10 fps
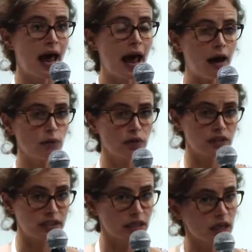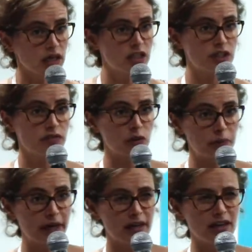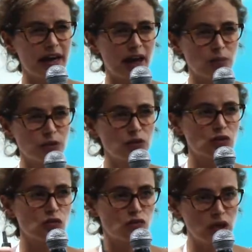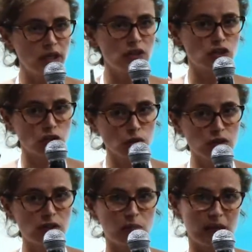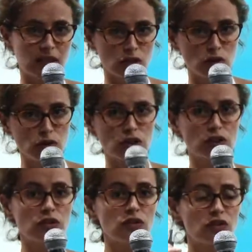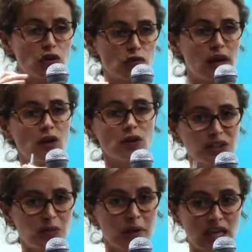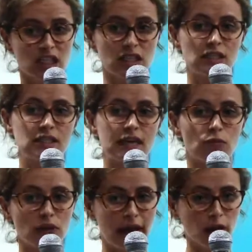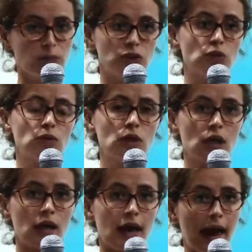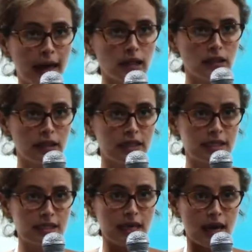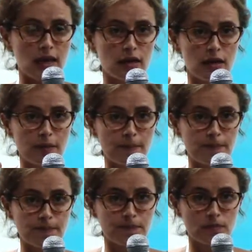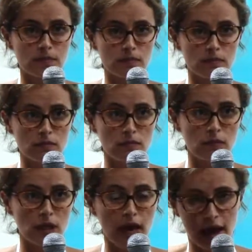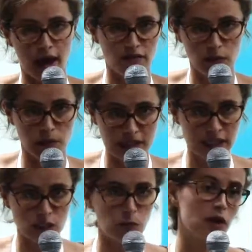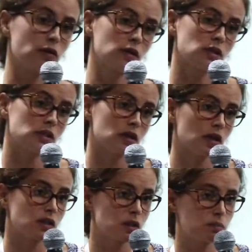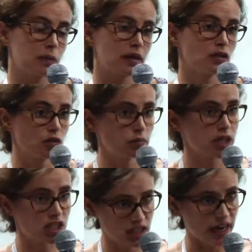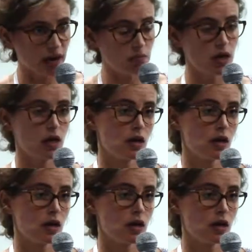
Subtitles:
How will the technology of your partner help you to really choose the best solution, to create automations that will help you handle this and have the best experience, to not spend too much time